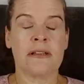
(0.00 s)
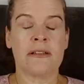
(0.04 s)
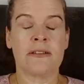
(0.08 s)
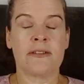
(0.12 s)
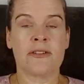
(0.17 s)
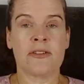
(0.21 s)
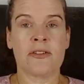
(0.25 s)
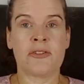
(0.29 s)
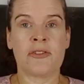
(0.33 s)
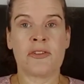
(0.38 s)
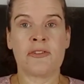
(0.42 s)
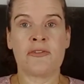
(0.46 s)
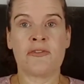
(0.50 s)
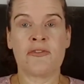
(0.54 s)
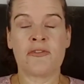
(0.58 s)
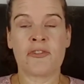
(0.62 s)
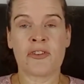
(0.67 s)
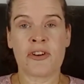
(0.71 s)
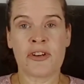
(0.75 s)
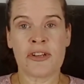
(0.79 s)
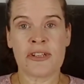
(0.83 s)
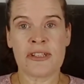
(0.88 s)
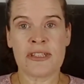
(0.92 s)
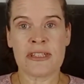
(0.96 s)
So
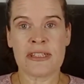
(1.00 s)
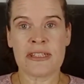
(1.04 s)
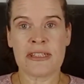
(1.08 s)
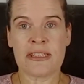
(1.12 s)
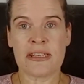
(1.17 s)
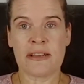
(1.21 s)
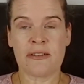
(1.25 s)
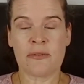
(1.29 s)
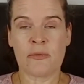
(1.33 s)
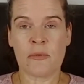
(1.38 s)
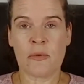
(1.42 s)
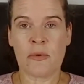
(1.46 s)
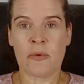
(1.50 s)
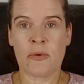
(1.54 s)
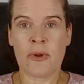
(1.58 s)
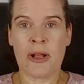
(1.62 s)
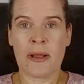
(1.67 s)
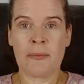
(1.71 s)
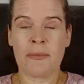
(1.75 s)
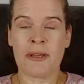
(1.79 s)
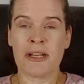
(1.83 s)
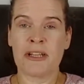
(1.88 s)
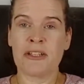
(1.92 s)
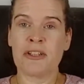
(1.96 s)

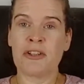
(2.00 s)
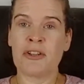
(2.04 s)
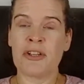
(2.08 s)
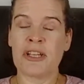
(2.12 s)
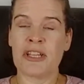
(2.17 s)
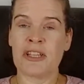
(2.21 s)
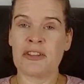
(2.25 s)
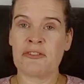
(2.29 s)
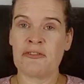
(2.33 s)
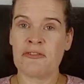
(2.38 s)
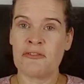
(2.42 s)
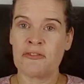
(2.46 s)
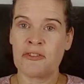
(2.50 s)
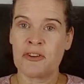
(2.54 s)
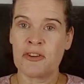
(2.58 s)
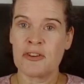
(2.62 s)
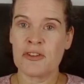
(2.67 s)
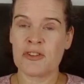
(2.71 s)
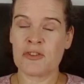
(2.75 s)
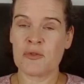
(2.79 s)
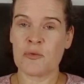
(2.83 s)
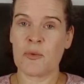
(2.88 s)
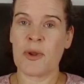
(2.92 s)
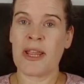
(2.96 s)
I'm going to look at the
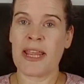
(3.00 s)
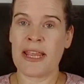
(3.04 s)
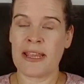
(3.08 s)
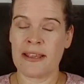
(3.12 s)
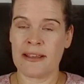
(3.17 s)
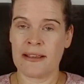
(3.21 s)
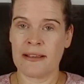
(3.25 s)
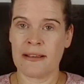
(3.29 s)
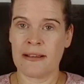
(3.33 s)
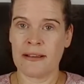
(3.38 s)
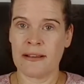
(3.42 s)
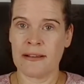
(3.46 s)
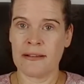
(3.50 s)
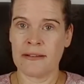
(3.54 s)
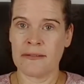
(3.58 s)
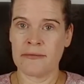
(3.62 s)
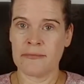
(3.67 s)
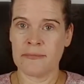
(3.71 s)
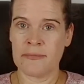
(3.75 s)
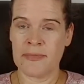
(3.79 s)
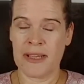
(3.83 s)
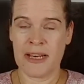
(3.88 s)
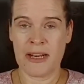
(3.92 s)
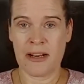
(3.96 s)
first week,
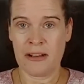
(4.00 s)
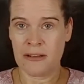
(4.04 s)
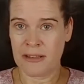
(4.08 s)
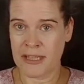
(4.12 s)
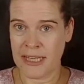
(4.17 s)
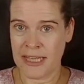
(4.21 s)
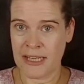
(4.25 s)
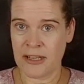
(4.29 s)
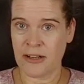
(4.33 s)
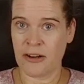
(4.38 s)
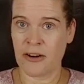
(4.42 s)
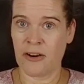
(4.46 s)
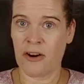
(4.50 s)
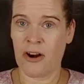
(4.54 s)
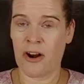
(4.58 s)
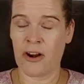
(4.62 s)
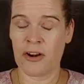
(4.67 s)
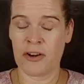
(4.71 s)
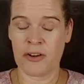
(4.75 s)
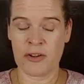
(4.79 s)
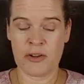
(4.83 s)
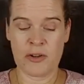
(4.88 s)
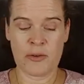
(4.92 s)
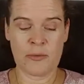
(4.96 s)
and I'll link her
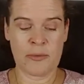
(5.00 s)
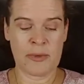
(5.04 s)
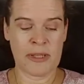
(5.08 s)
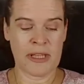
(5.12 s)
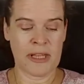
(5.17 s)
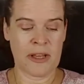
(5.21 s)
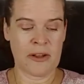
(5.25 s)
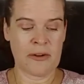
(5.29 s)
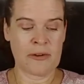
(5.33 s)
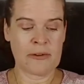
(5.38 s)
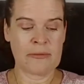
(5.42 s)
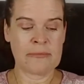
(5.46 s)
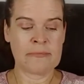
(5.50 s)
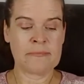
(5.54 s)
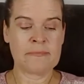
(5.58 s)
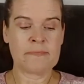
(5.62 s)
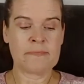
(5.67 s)
article below,